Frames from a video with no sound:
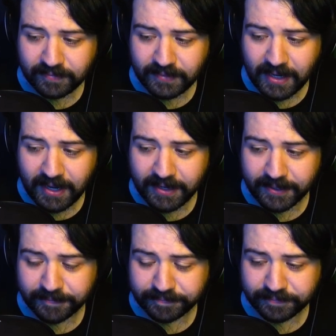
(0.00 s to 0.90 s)
Got
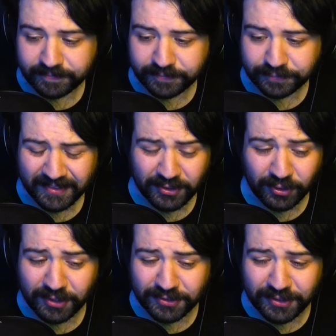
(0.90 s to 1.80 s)
it.
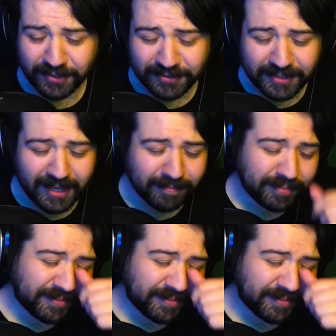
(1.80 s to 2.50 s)
Crunch those up